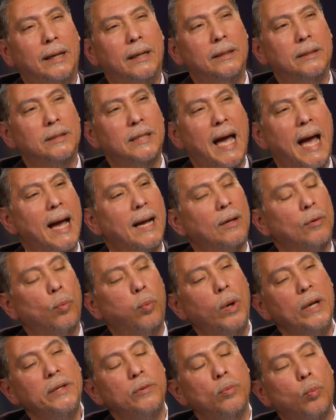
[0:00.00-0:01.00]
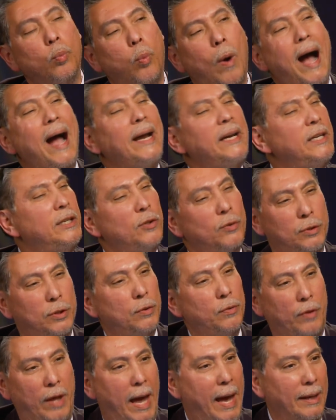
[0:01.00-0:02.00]
Doc, why do you
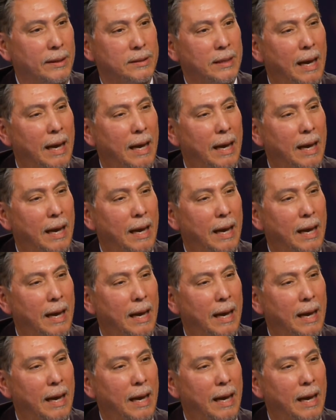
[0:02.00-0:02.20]
do that?